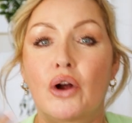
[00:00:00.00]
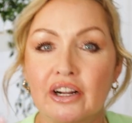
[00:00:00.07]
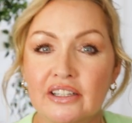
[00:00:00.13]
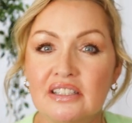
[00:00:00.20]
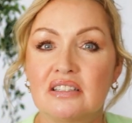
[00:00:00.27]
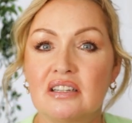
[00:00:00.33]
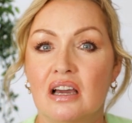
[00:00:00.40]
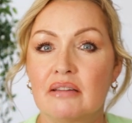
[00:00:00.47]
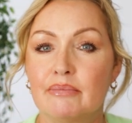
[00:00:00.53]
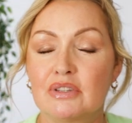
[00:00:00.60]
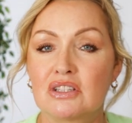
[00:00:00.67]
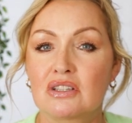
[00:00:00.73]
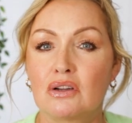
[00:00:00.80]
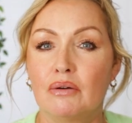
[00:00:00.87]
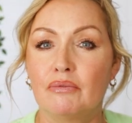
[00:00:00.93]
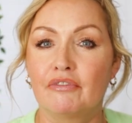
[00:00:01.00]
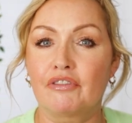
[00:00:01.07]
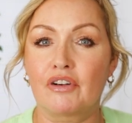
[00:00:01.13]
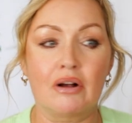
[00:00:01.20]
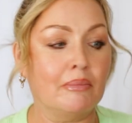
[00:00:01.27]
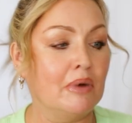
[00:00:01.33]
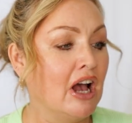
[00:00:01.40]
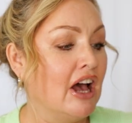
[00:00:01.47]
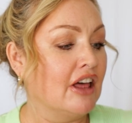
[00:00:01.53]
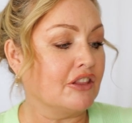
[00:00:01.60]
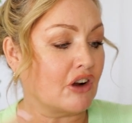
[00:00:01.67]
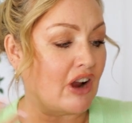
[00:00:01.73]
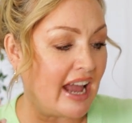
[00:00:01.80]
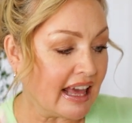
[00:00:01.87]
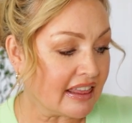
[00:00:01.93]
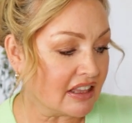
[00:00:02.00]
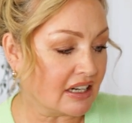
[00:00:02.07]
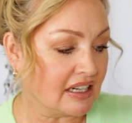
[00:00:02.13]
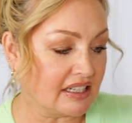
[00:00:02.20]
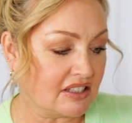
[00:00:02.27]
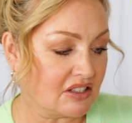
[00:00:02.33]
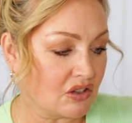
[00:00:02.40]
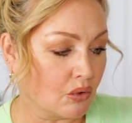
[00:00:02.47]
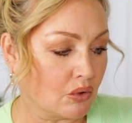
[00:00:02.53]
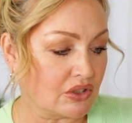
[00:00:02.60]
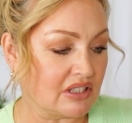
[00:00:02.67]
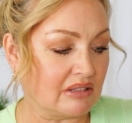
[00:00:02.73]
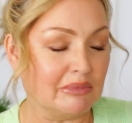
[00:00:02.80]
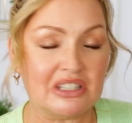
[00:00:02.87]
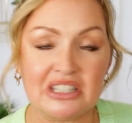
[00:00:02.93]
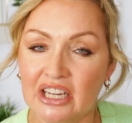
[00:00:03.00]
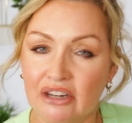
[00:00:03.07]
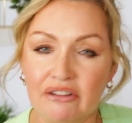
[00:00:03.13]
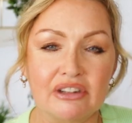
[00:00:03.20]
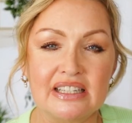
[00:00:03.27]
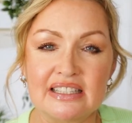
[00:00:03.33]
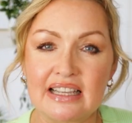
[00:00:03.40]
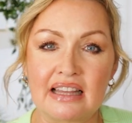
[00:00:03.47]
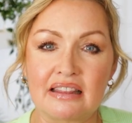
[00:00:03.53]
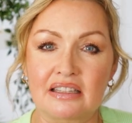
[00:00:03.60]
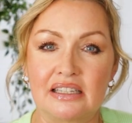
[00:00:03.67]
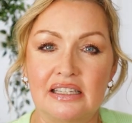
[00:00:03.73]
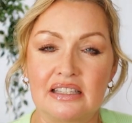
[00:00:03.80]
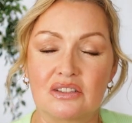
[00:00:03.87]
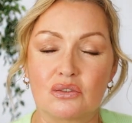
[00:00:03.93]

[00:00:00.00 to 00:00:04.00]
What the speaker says: where the diamonds come from. They're ethically sourced. The material is ethically